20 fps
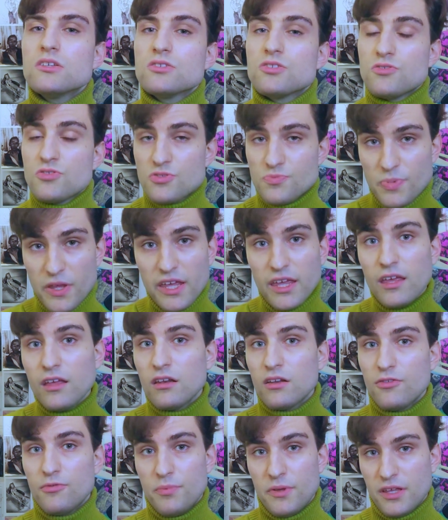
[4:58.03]
So
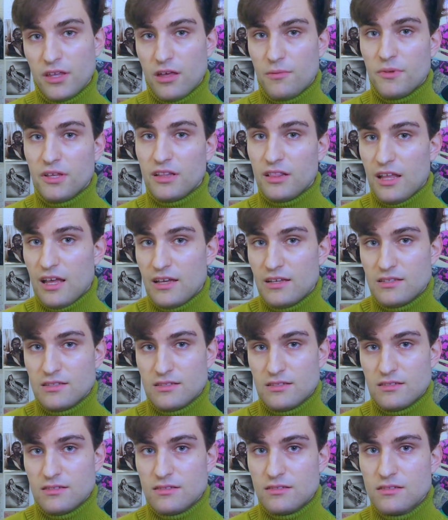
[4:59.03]
speaking of becoming
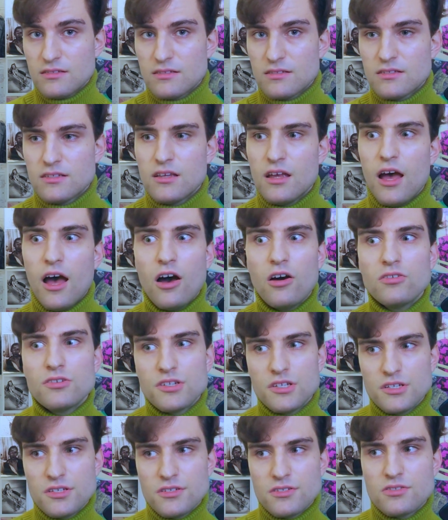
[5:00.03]
licensed, how
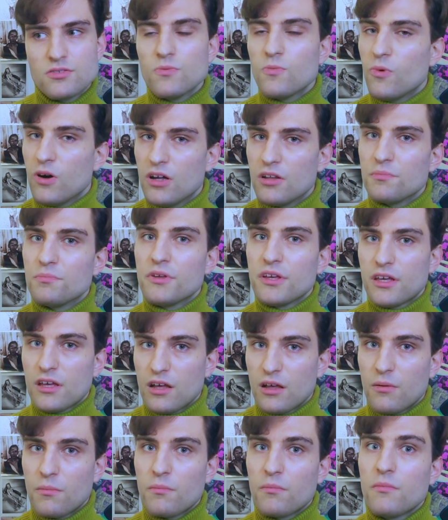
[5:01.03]
does one
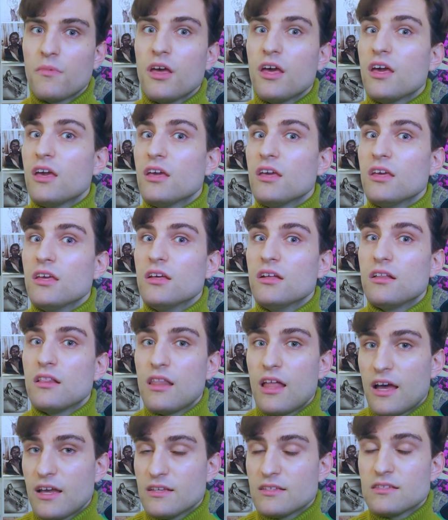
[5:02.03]
become a
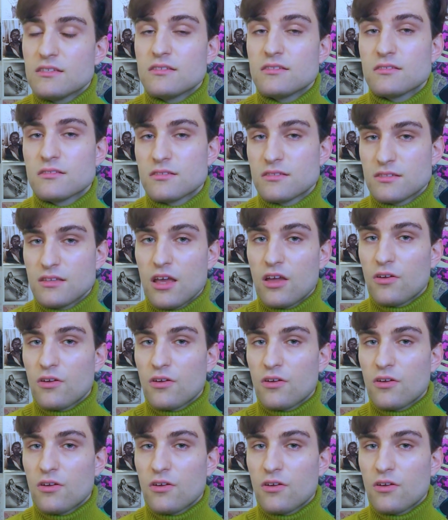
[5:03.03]
licensed